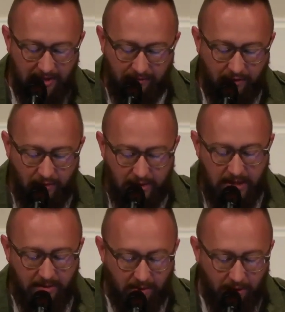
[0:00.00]
of the
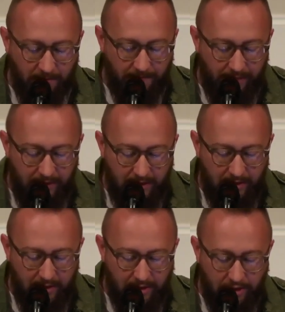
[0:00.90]
Redeemer
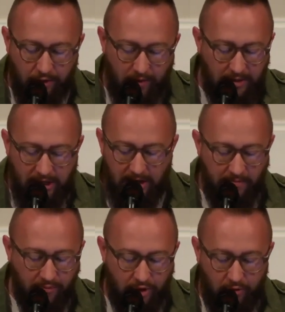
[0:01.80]
to
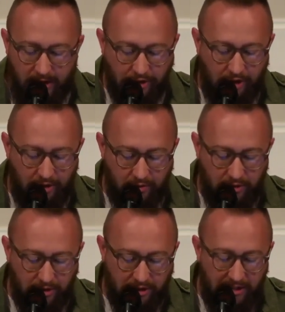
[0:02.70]
redeem, to rescue,
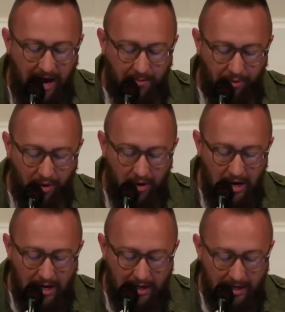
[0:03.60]
to disciple
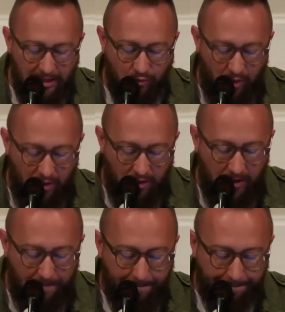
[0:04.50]
in his work.
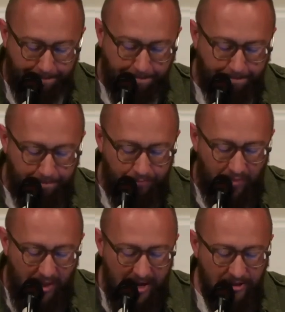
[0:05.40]

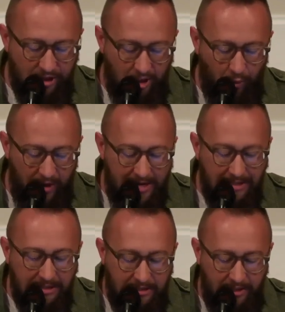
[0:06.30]
And so will he
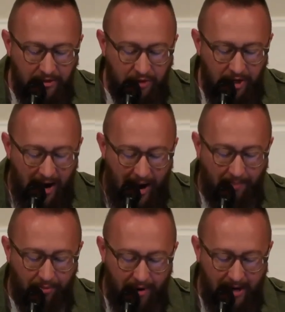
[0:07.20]
continue to
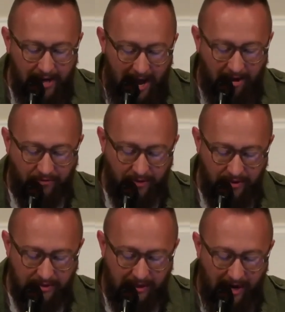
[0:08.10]
operate after
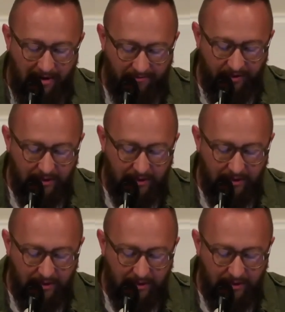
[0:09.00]
this life.